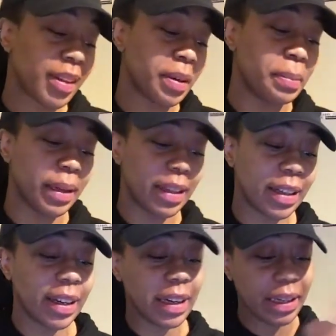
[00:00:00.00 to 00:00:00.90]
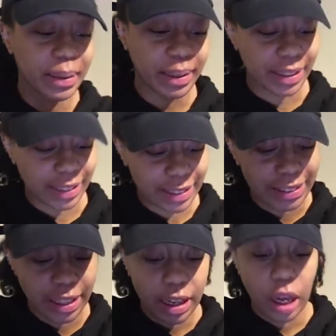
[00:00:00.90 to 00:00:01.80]
but anyways,
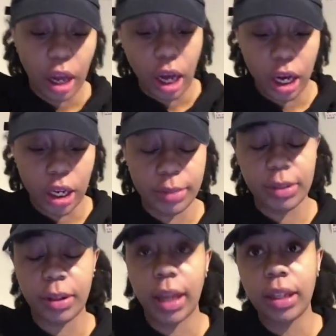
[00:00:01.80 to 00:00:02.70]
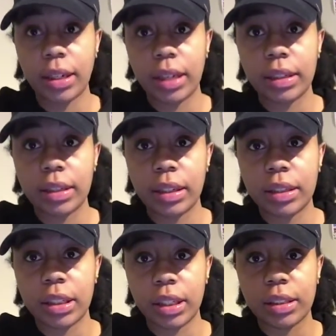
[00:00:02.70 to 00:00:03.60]
so Kayla and I didn't get a
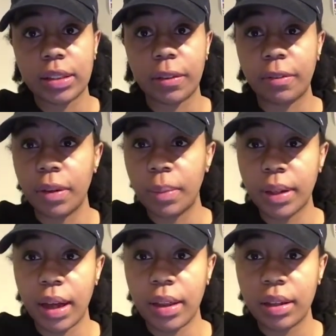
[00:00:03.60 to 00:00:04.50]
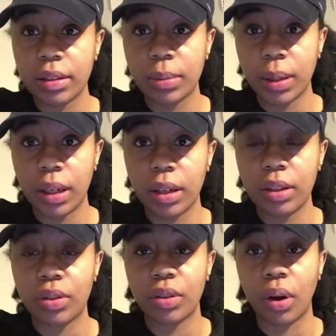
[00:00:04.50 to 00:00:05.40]
chance to film a lot this week,
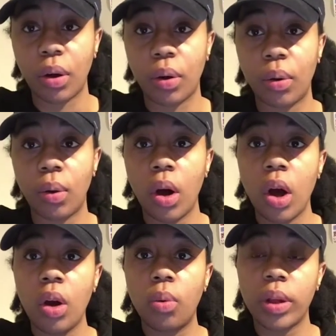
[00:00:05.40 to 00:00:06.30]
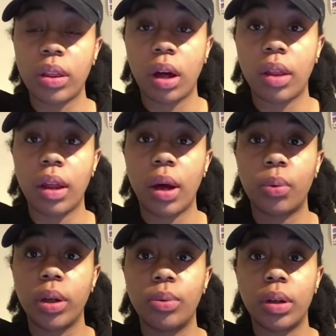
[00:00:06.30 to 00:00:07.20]
so we thought that
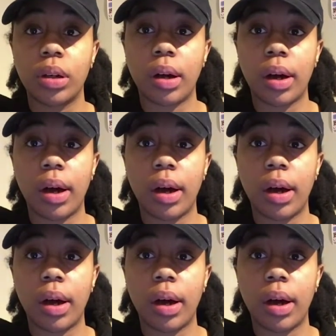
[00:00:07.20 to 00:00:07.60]
we would